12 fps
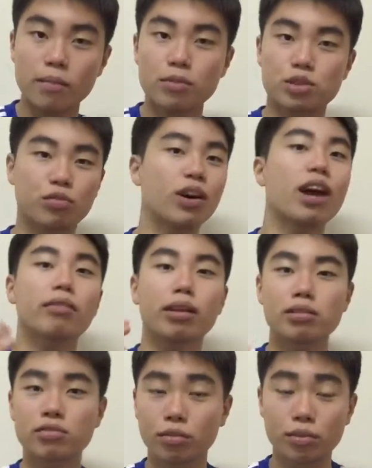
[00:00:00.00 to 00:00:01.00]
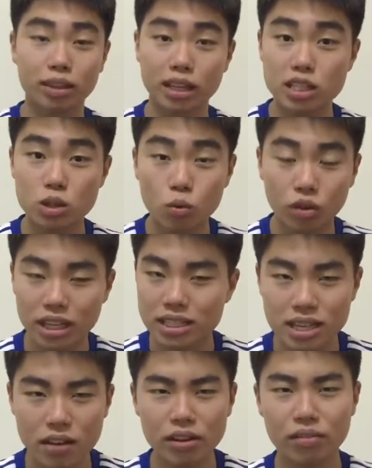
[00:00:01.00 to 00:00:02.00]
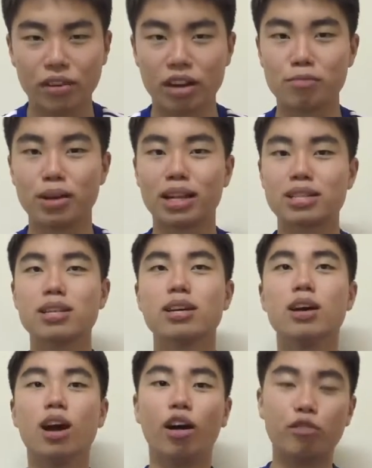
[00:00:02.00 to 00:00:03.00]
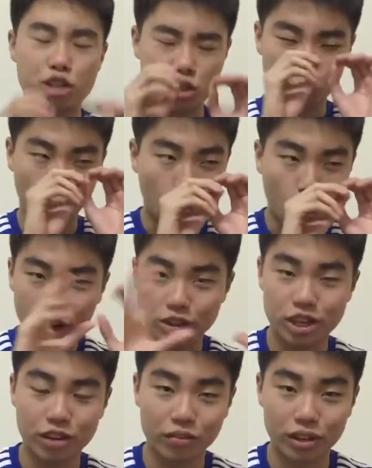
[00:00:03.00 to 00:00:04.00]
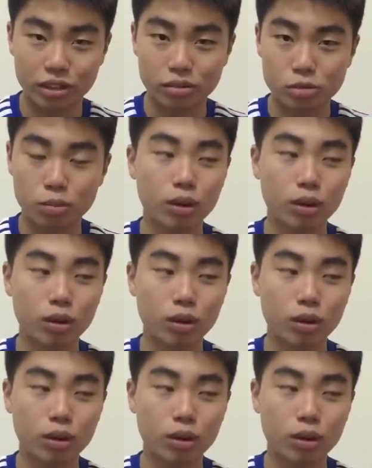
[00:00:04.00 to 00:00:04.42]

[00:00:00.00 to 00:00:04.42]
So 5 times 15, that's 75 minutes of just watching videos.